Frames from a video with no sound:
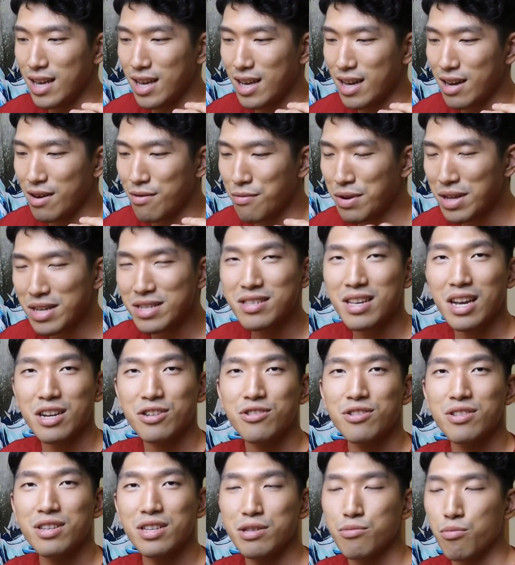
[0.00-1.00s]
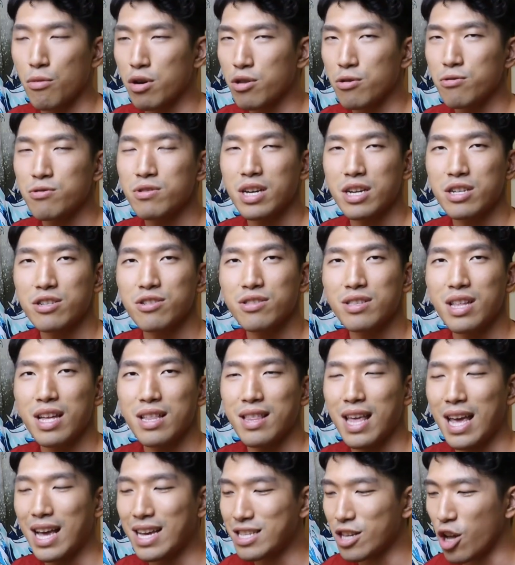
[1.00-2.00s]
reading section is one of those sections
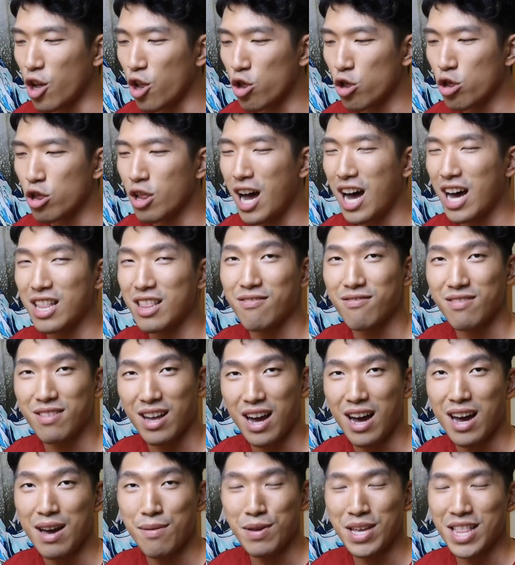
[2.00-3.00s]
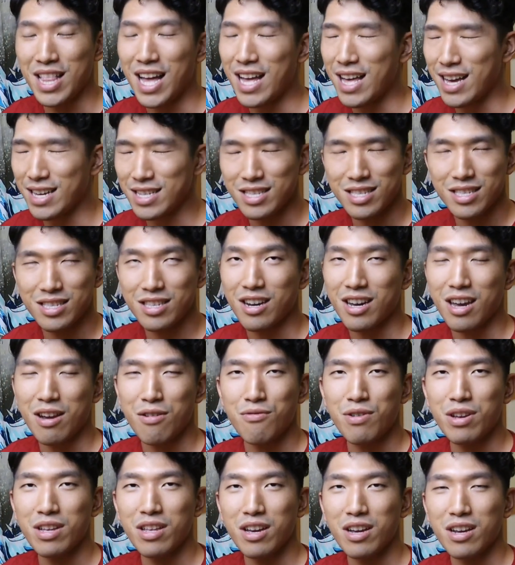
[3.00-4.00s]
that takes a lot of time and I suck at
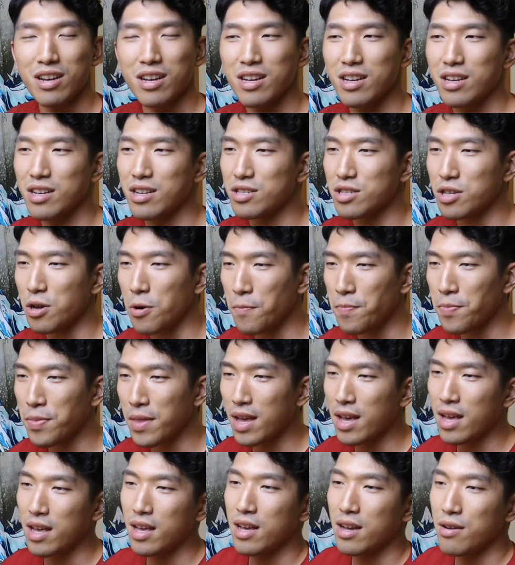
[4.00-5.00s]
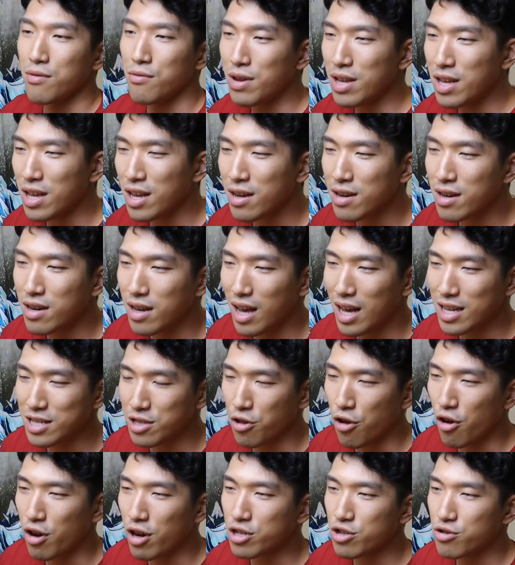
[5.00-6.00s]
reading. So reading, as
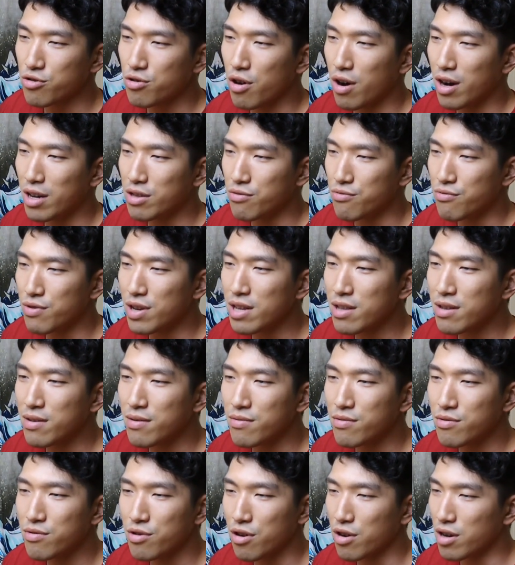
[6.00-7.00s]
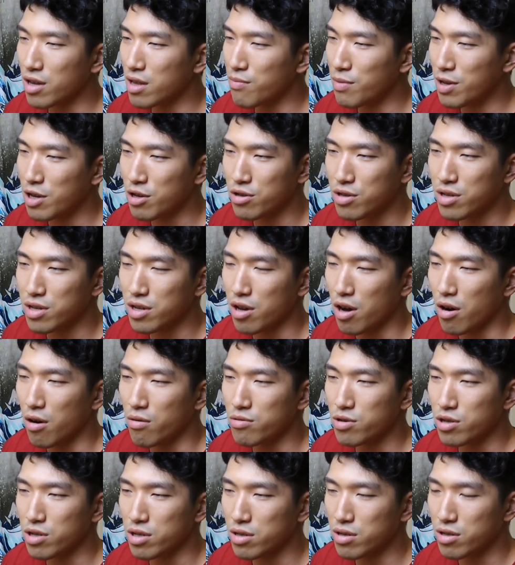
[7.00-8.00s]
long as you know how to read, you're gonna be good to go.
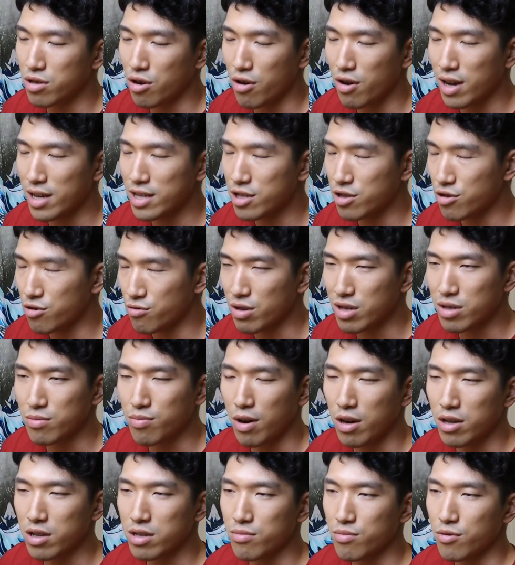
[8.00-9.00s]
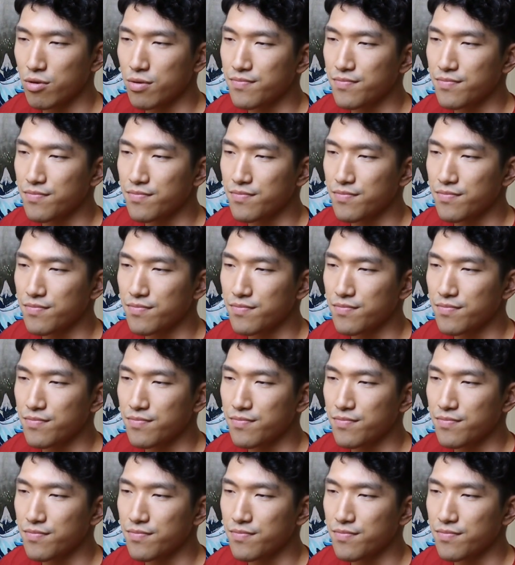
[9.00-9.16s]
Just start as soon as possible.